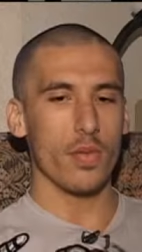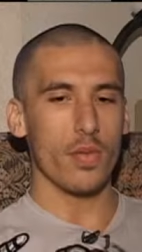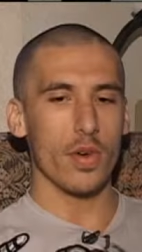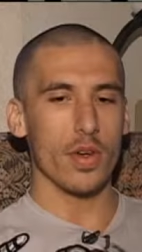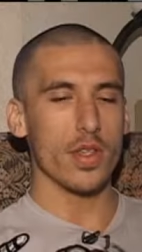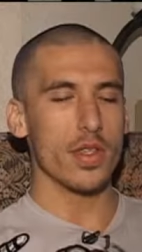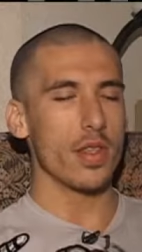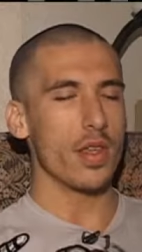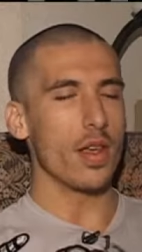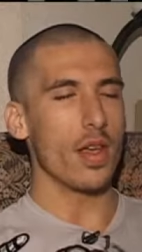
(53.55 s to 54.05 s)
the
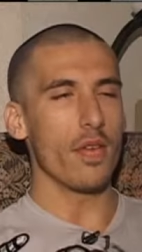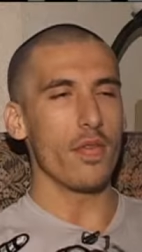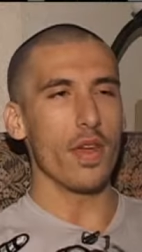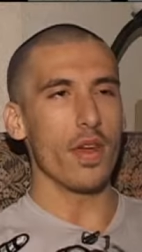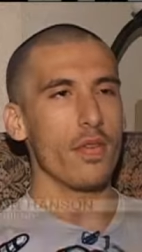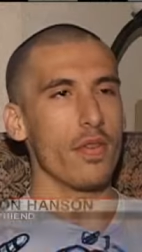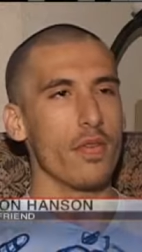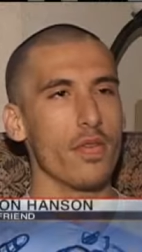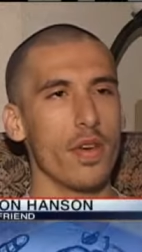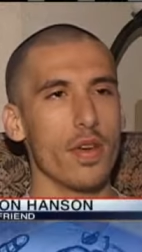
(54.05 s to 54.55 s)
worst thing I've
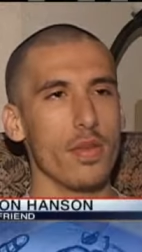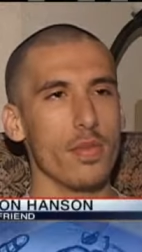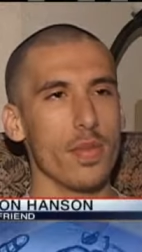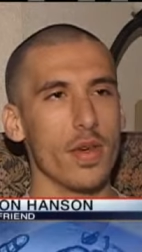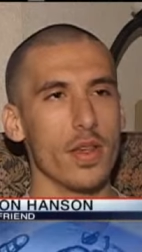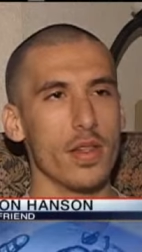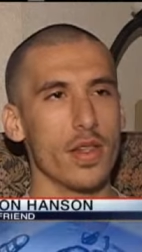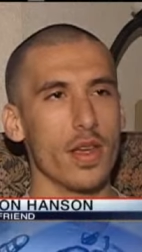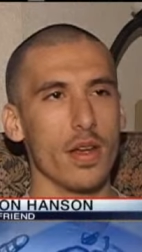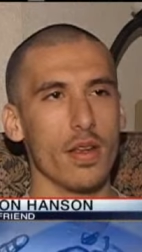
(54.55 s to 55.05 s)
ever felt in
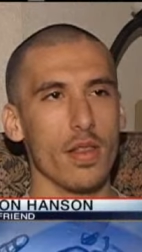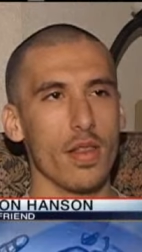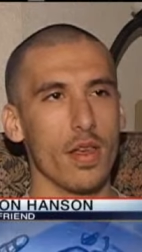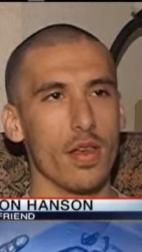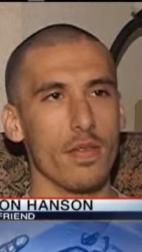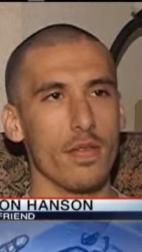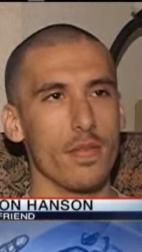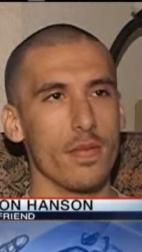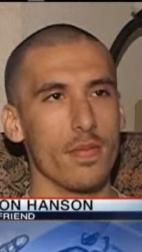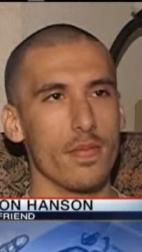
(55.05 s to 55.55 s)
my entire
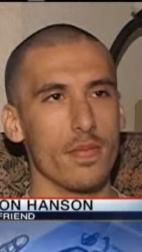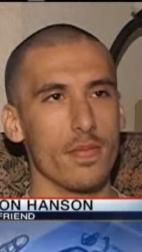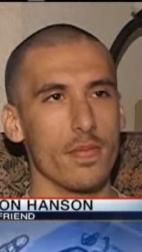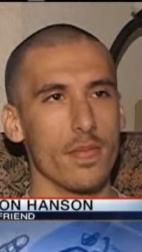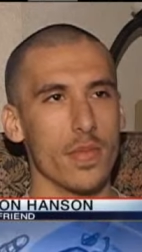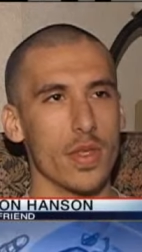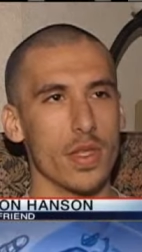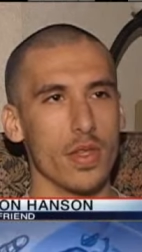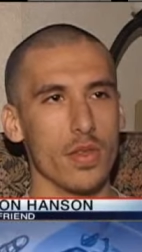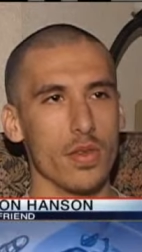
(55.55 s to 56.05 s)
life,
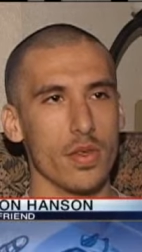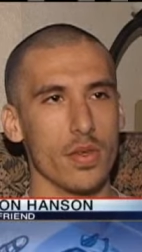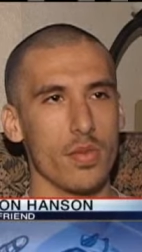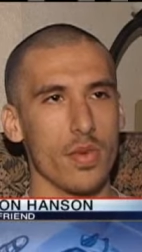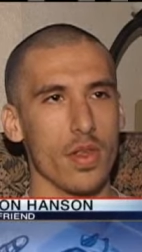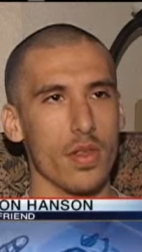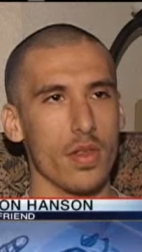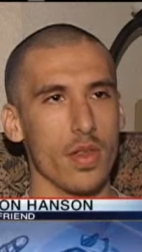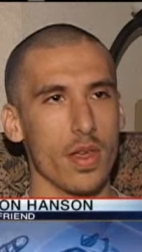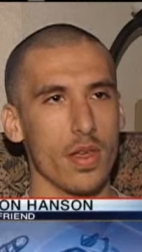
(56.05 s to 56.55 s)
is to lose a
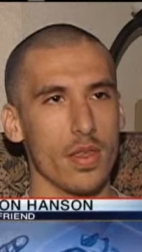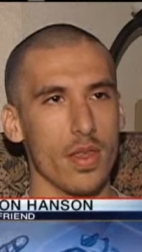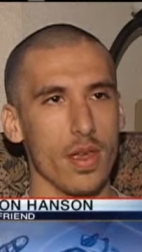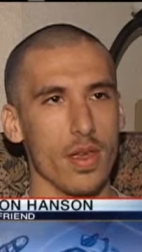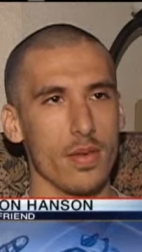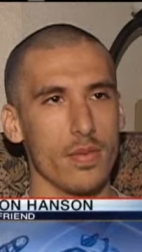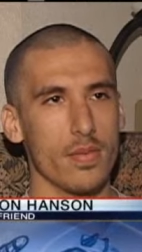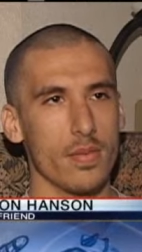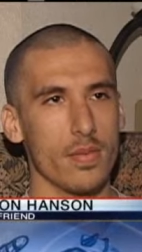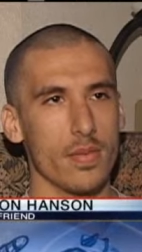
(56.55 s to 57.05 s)
brother like
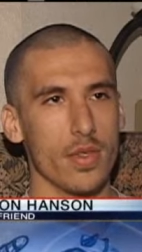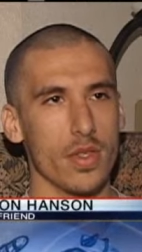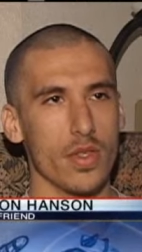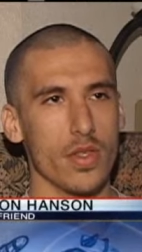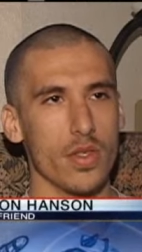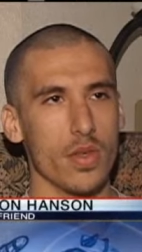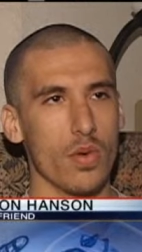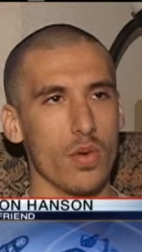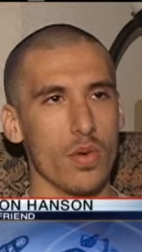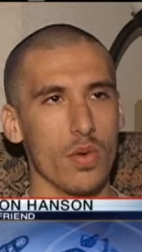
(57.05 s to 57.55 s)
that,
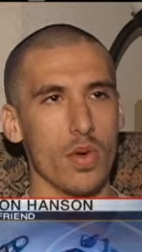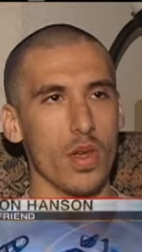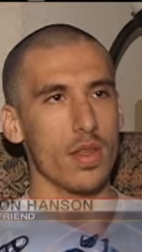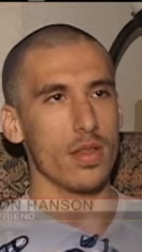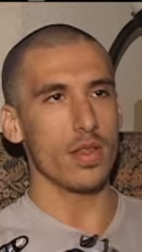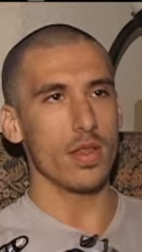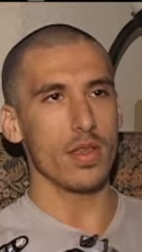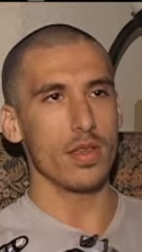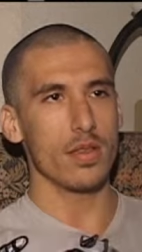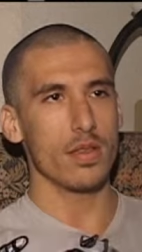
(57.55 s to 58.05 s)
just so
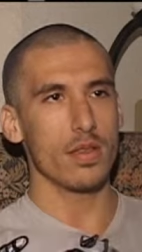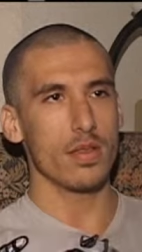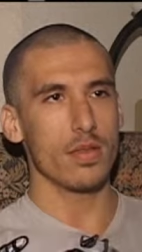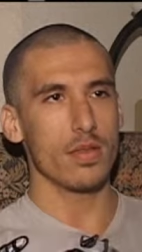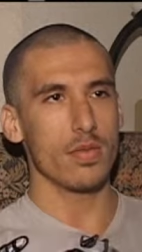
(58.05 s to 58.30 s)
quickly.